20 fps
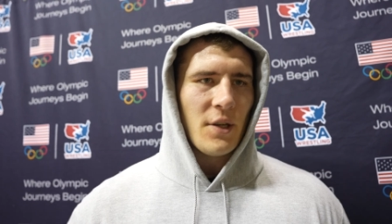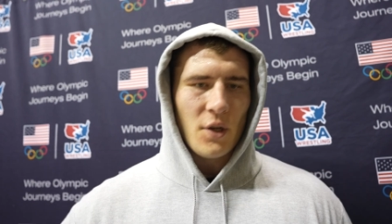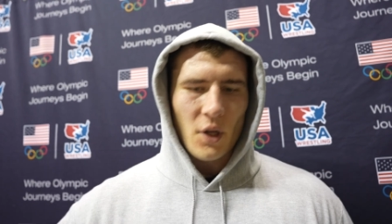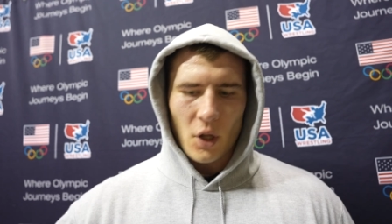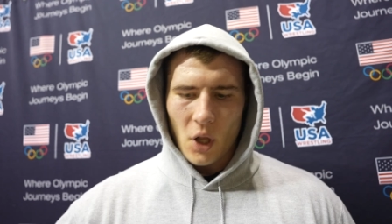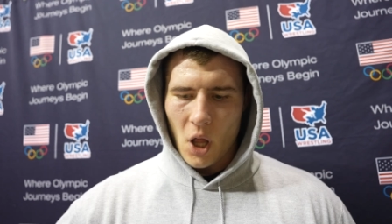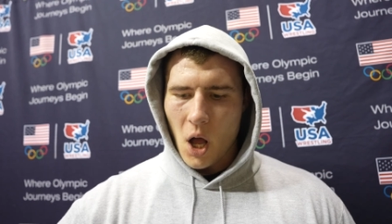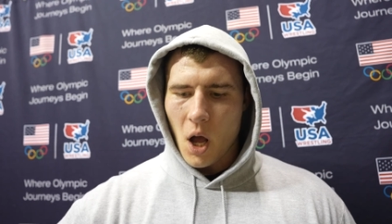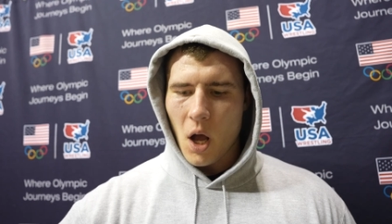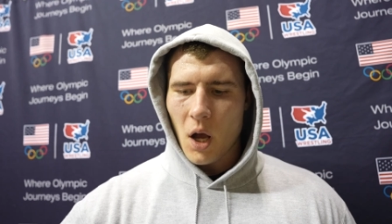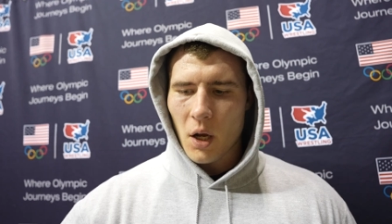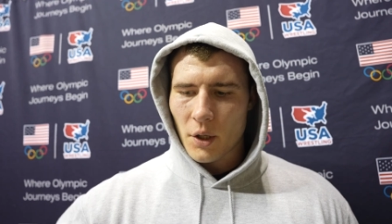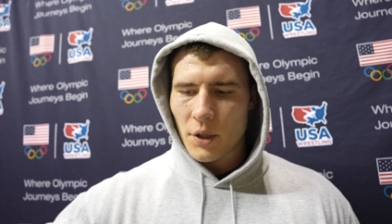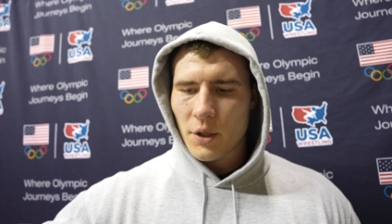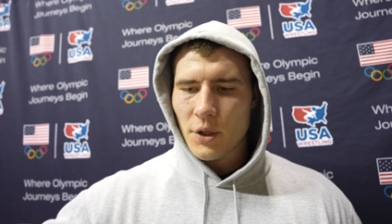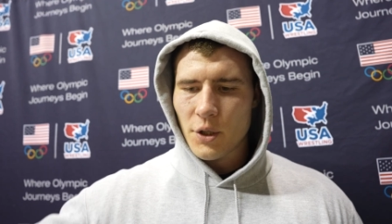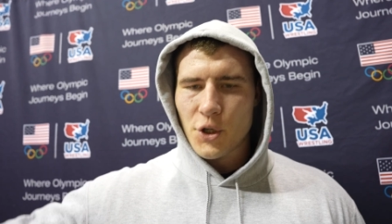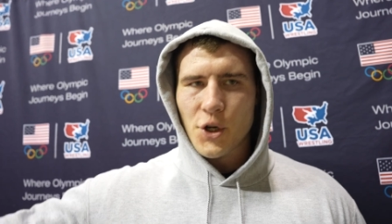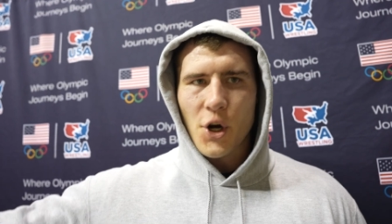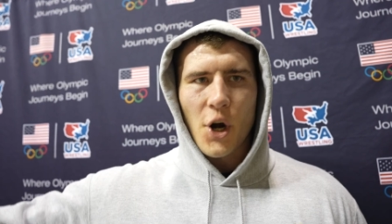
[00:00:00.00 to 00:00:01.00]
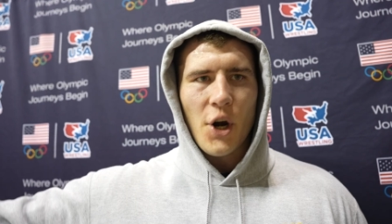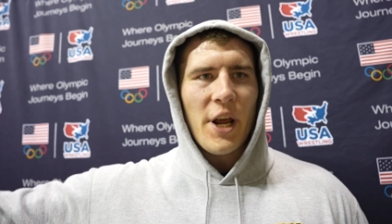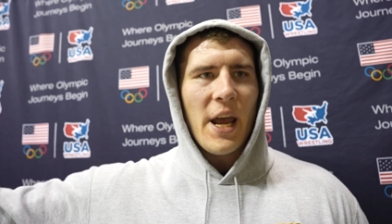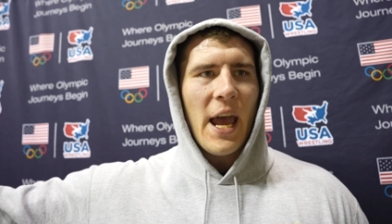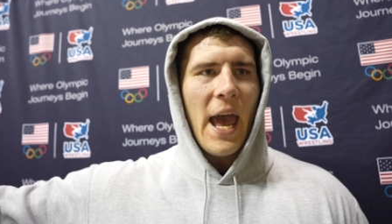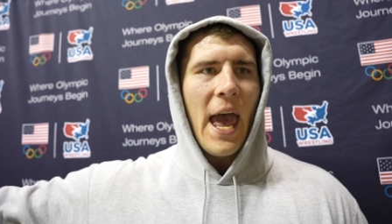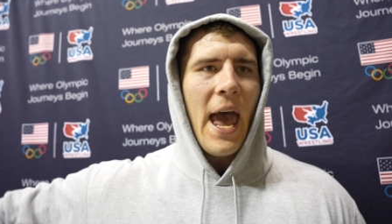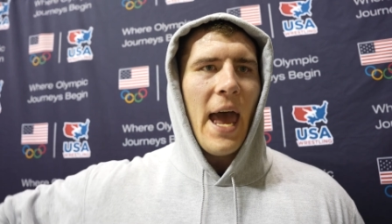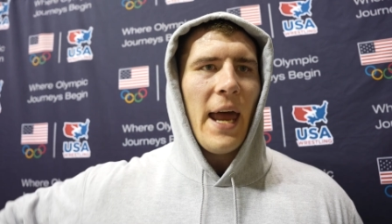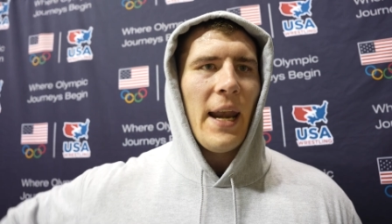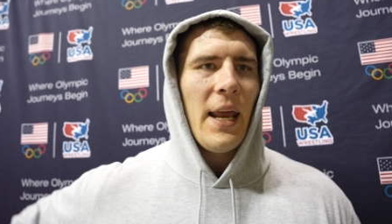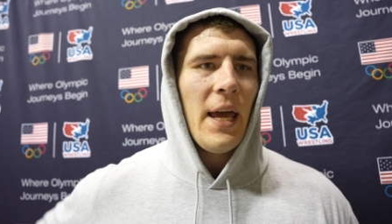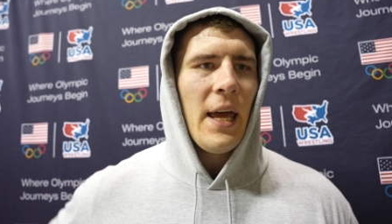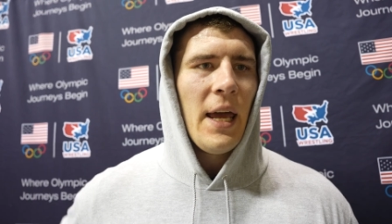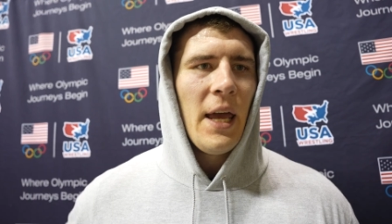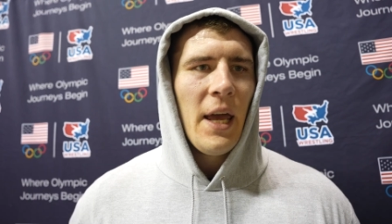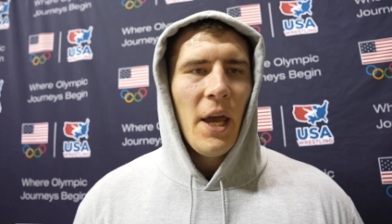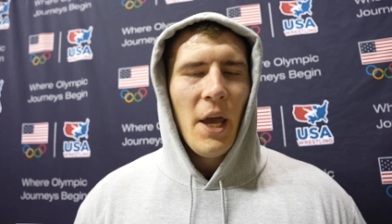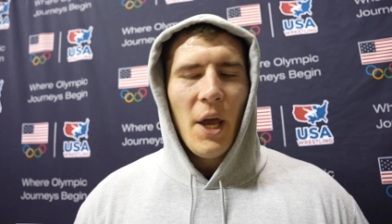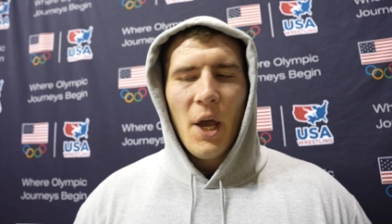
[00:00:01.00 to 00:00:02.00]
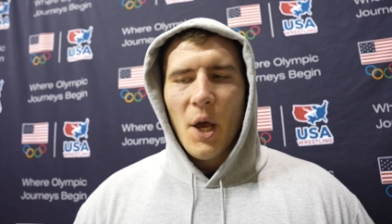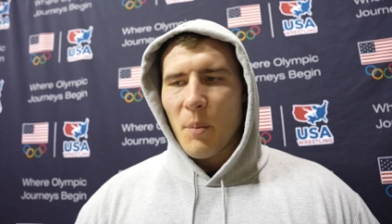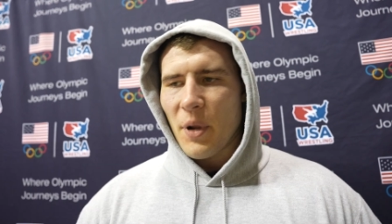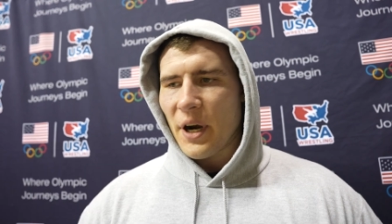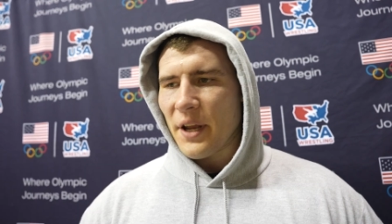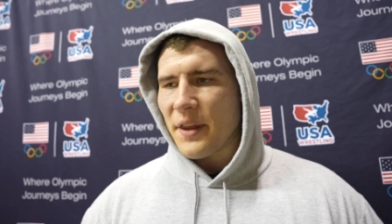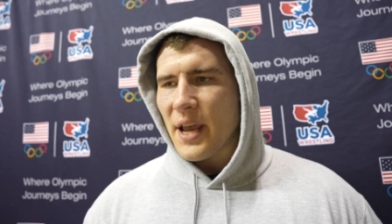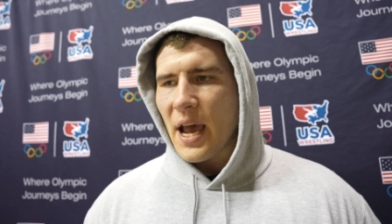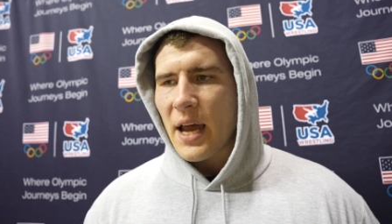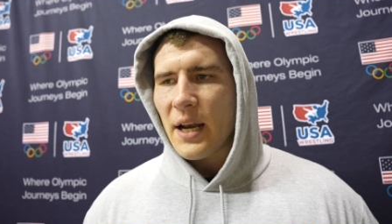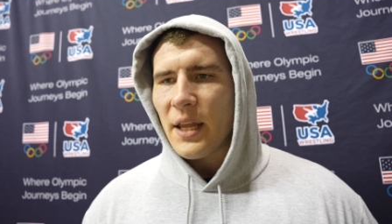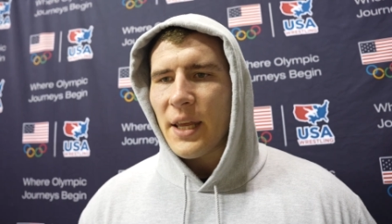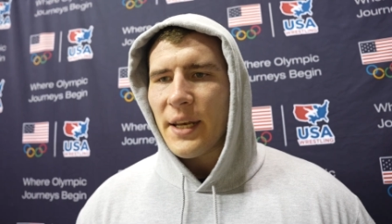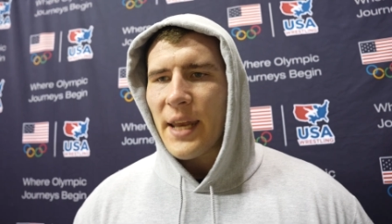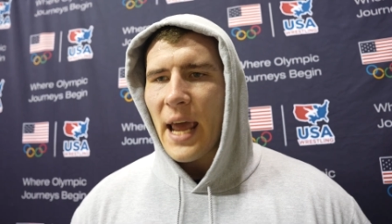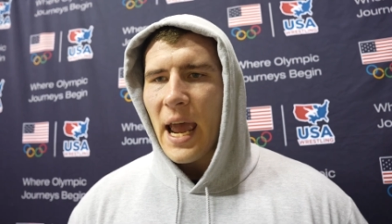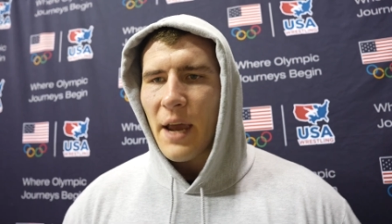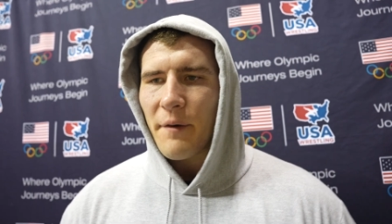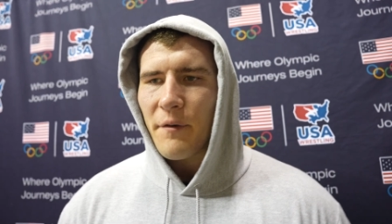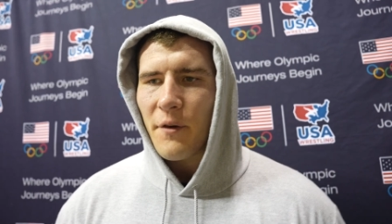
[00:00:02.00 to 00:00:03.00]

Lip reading: There's a long journey ahead, but at the end of the day,